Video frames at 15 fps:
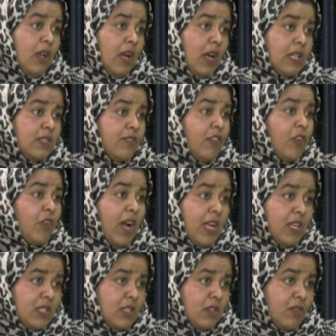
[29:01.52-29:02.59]
at a
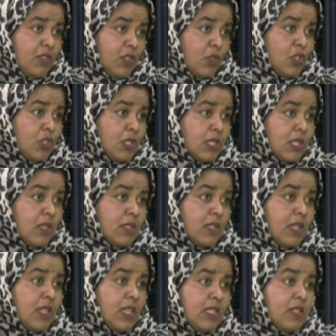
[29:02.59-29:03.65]
variety of social skills
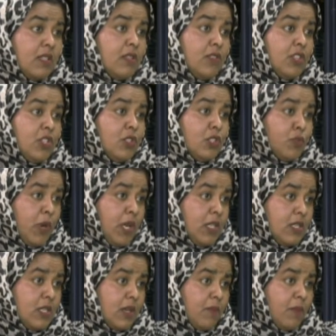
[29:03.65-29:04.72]
that these individuals bring
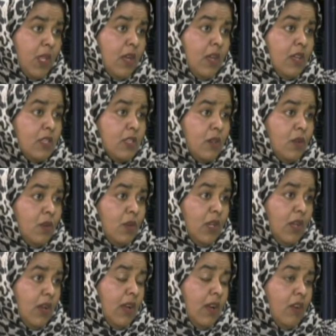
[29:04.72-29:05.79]
to them. So
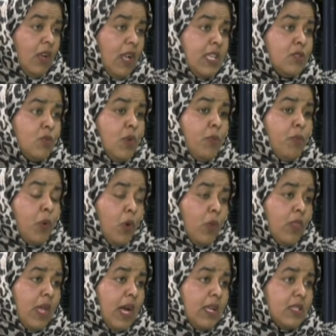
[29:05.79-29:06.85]
unless we
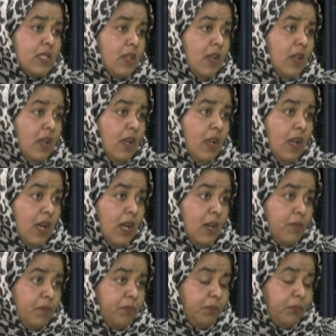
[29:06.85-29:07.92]
put that
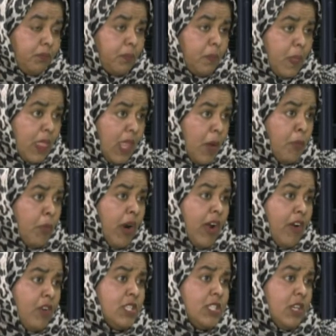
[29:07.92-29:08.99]

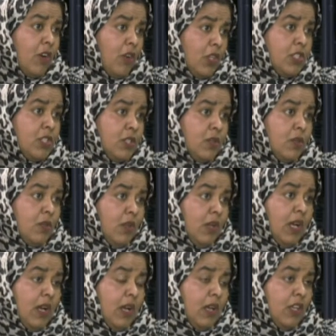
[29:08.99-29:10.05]
priority onto
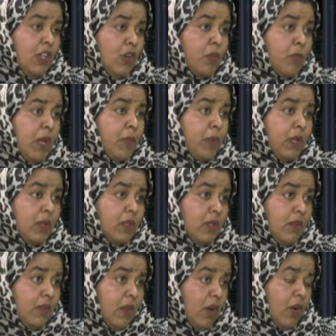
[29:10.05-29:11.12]
young people
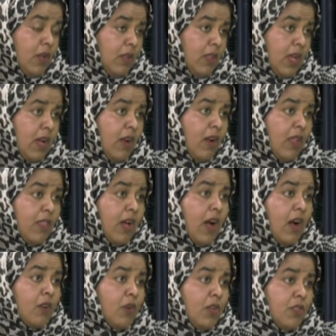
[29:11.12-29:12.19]
that
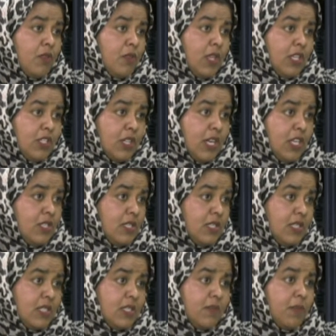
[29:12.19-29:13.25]
are going through the education
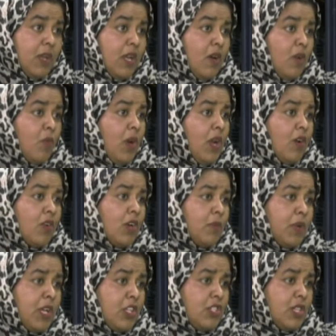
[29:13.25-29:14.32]
system, we're not going
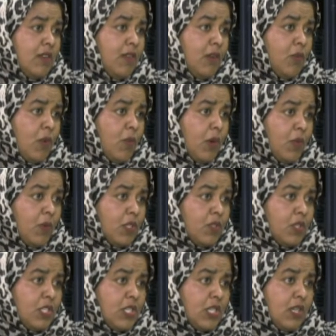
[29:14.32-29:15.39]
to be achieving what we want
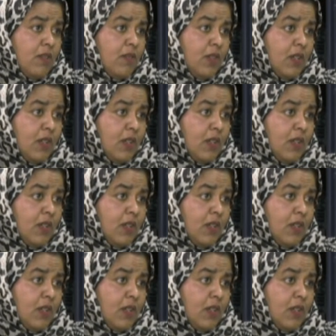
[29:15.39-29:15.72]
to achieve.